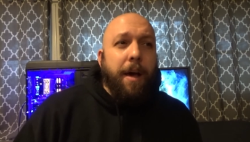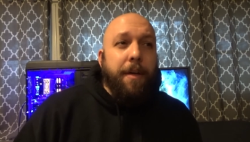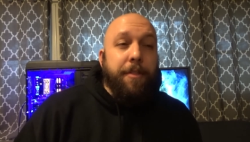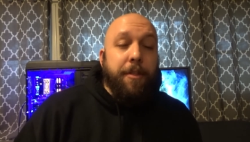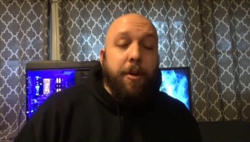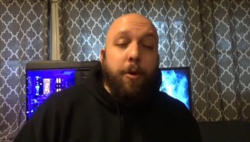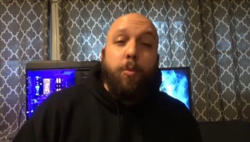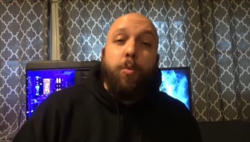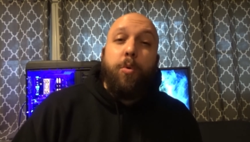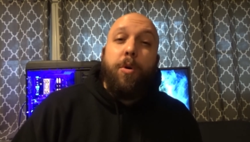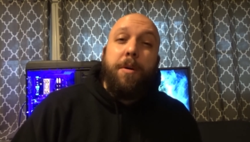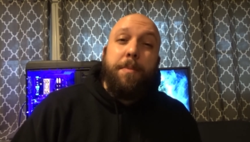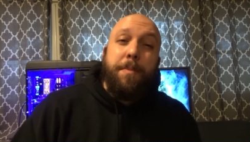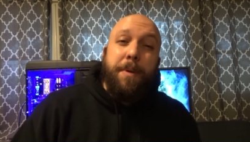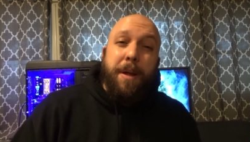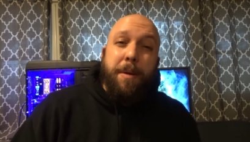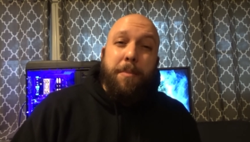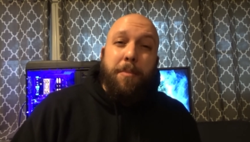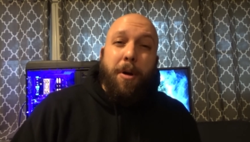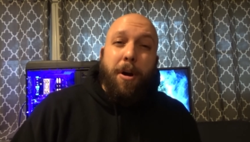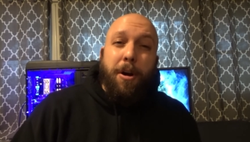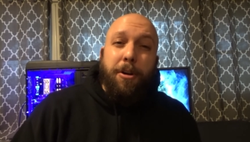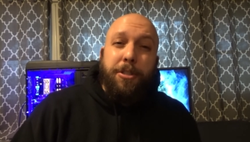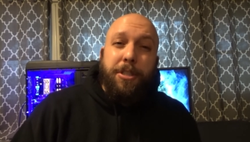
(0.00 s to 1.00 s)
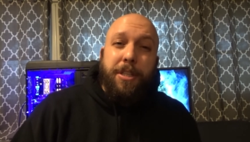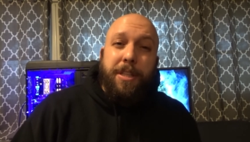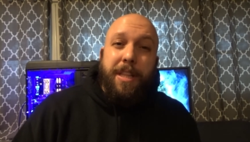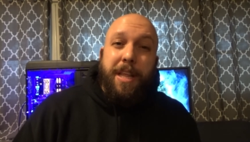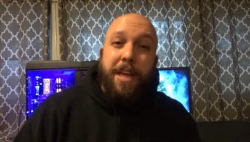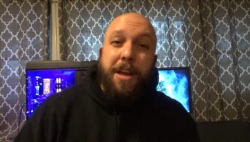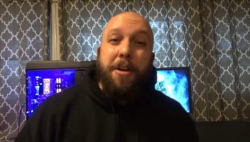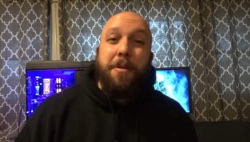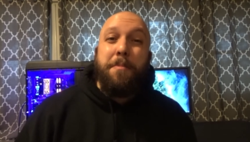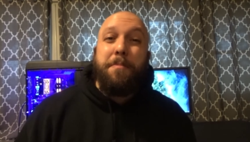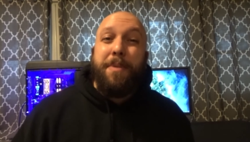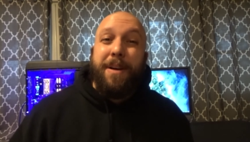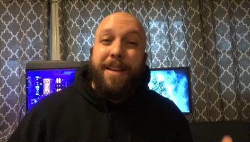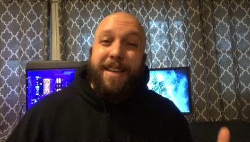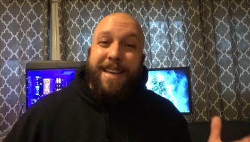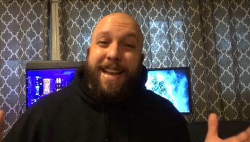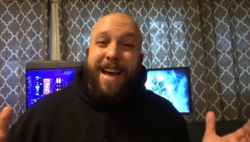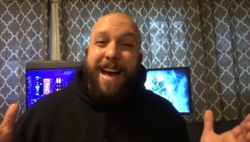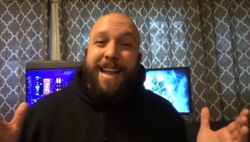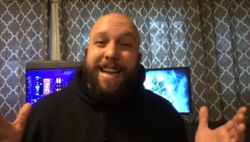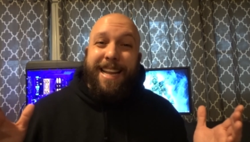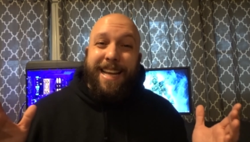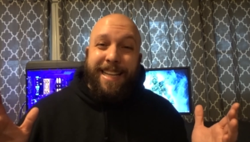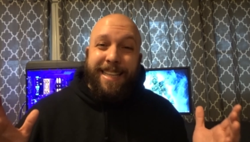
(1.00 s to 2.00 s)
there would be a margin there, but
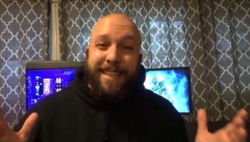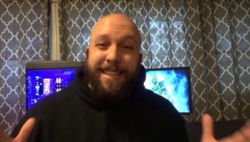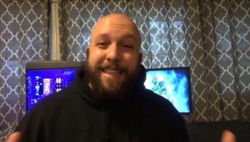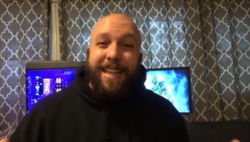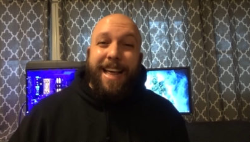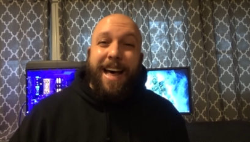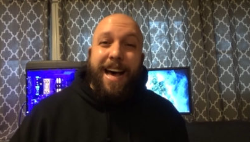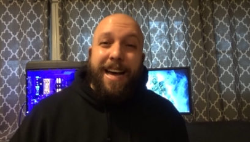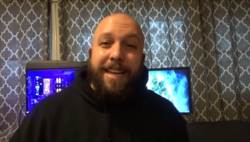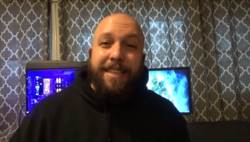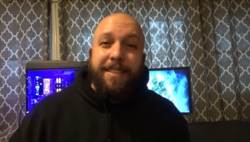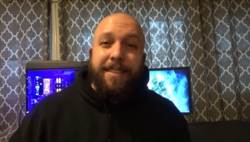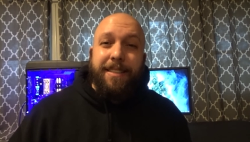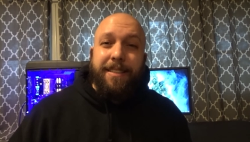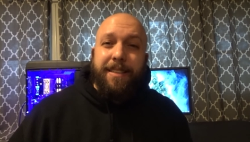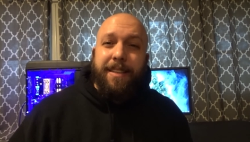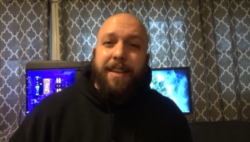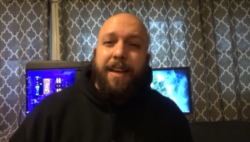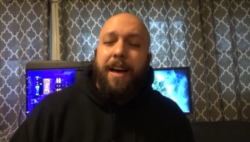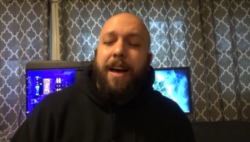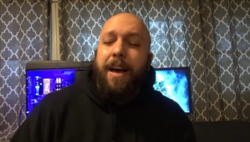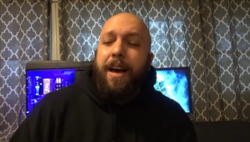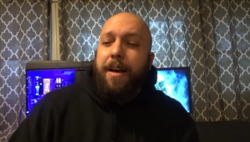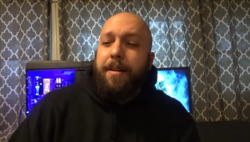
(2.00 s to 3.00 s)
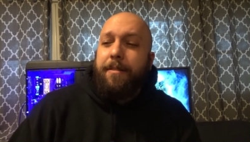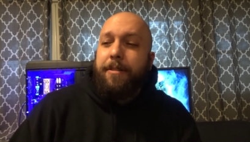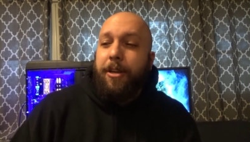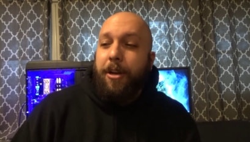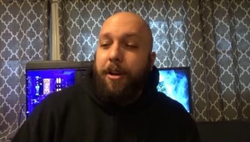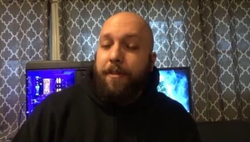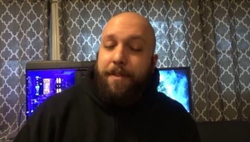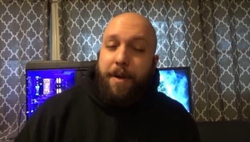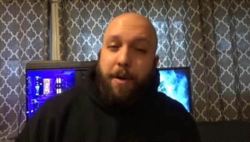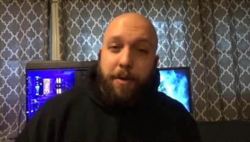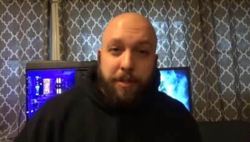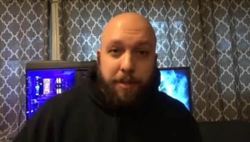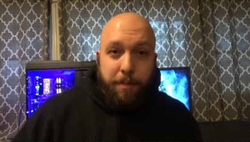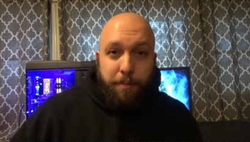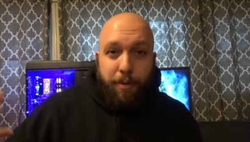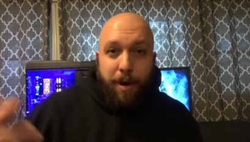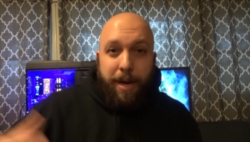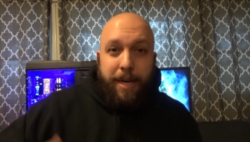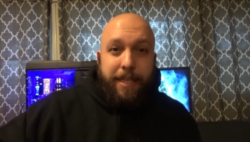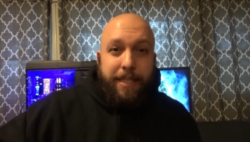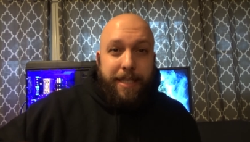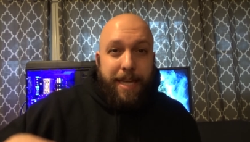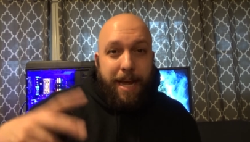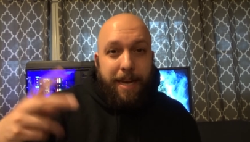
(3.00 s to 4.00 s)
not a lot, you know, if I was to
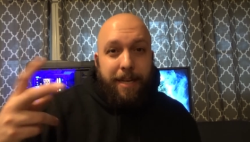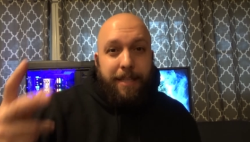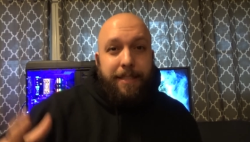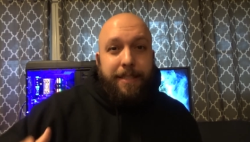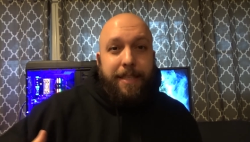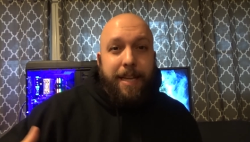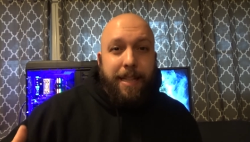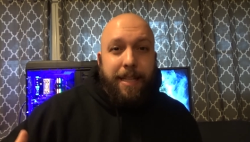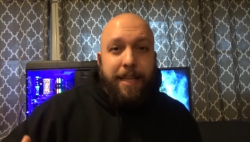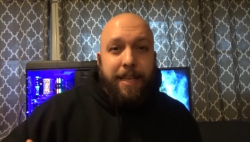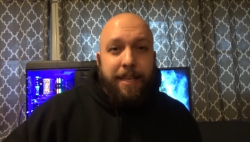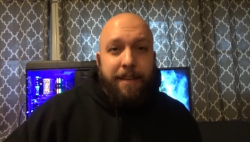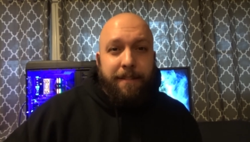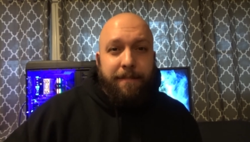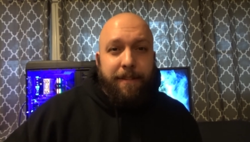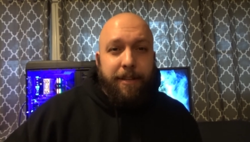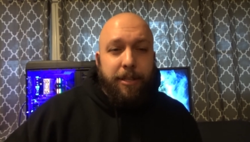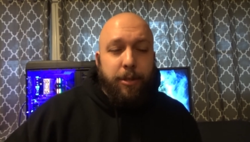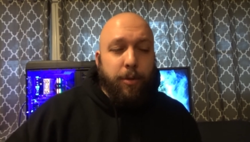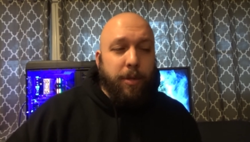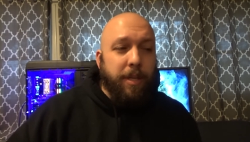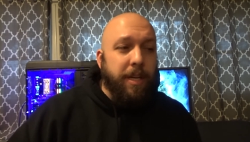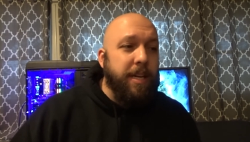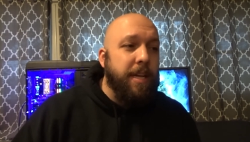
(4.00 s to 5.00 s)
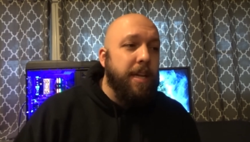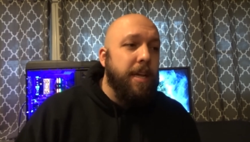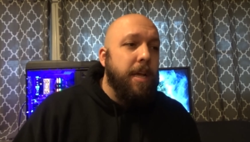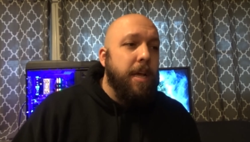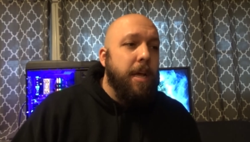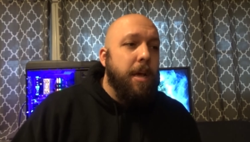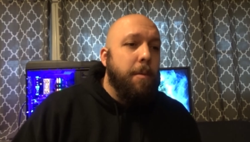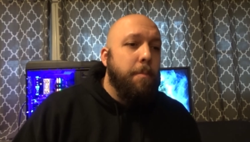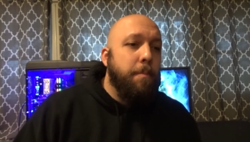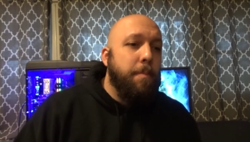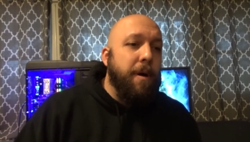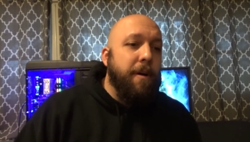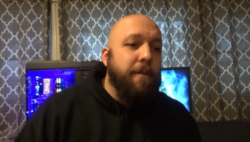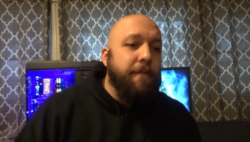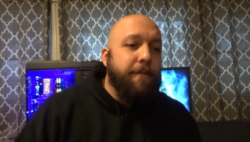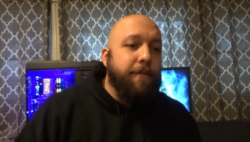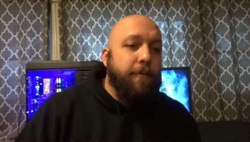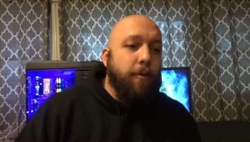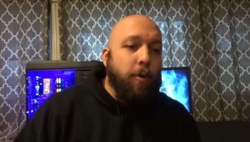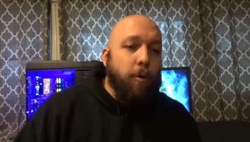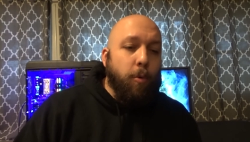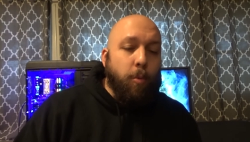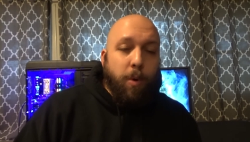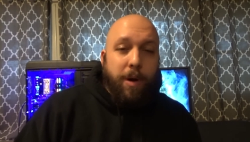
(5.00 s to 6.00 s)
break it down and sell it individually. But
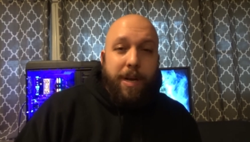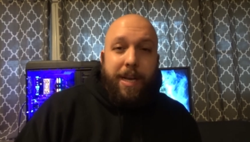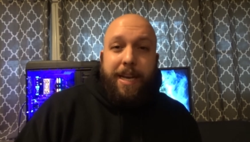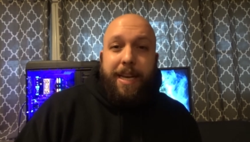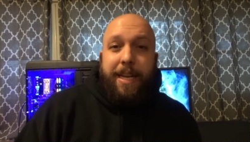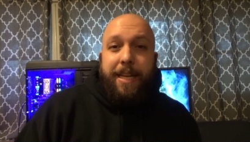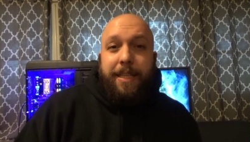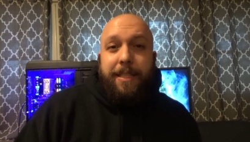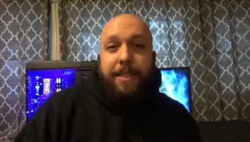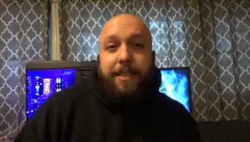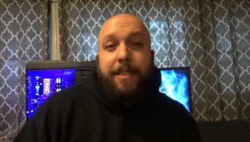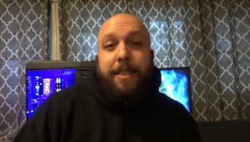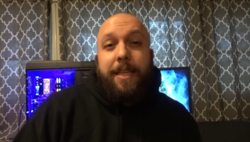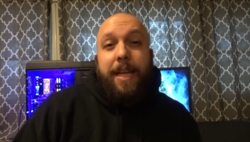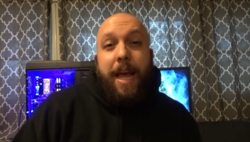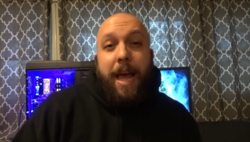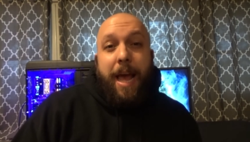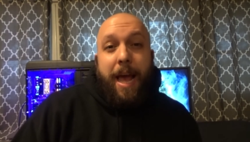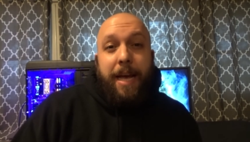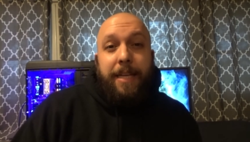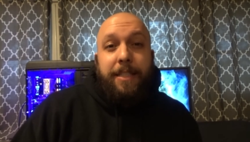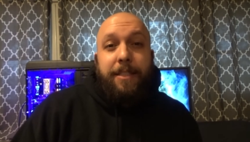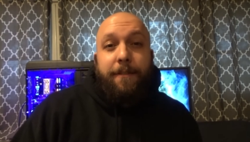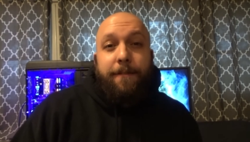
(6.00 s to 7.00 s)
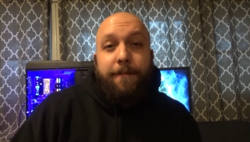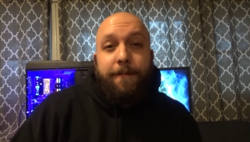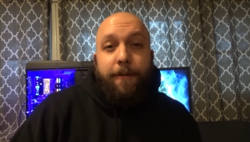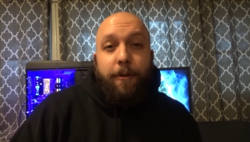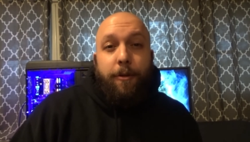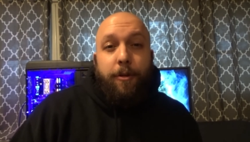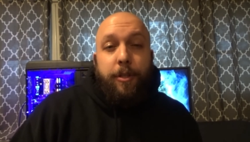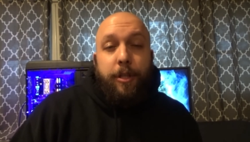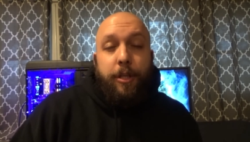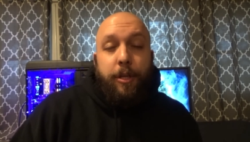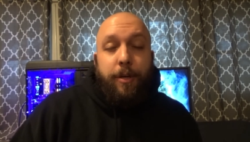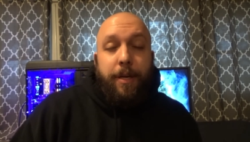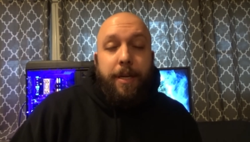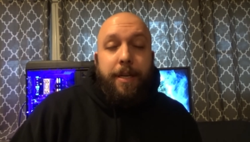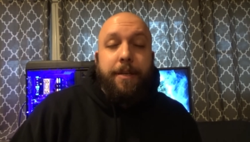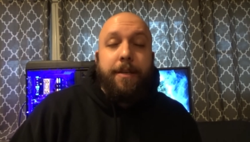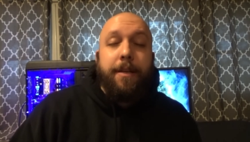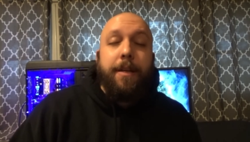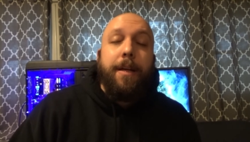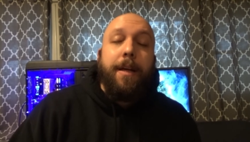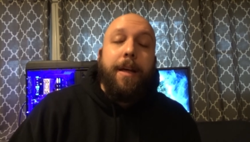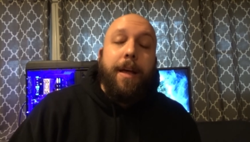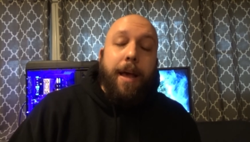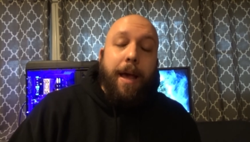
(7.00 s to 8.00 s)
for what it is, as a full unit,
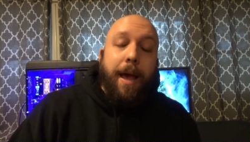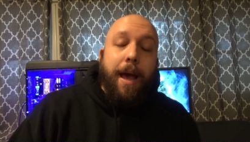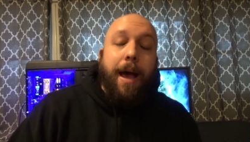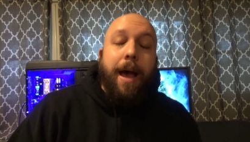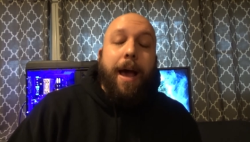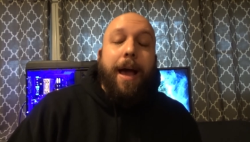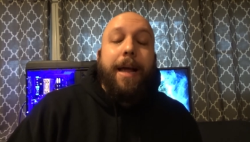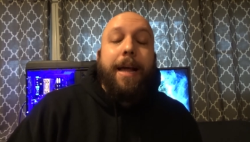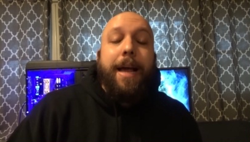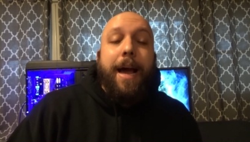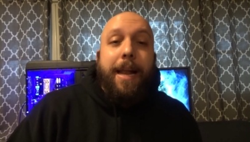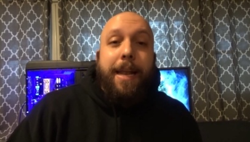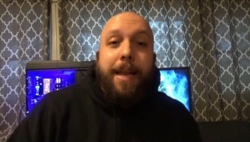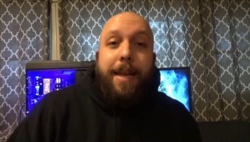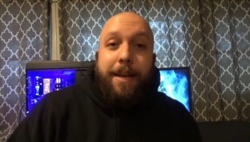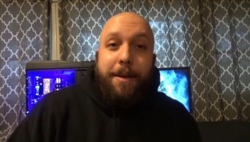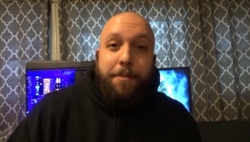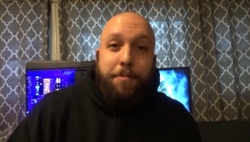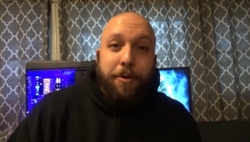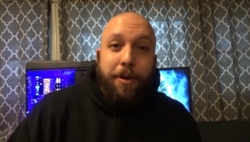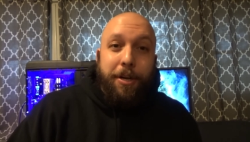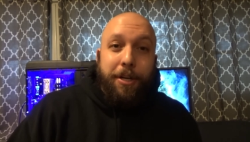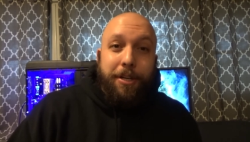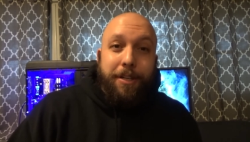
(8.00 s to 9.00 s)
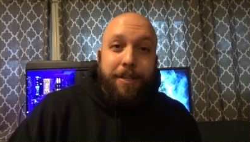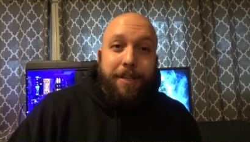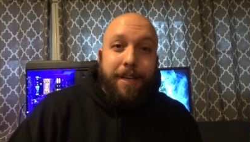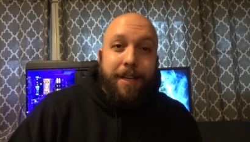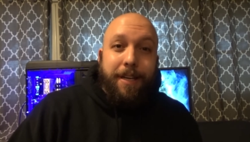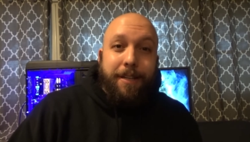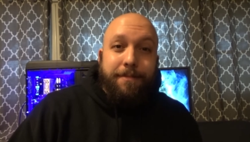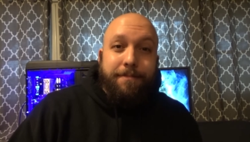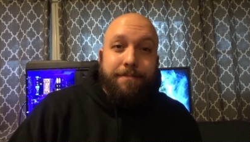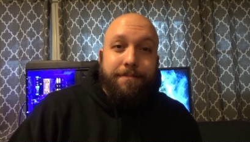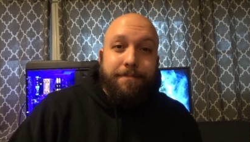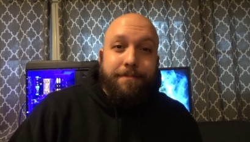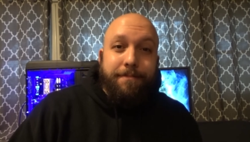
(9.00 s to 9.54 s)
I got it at a pretty good deal.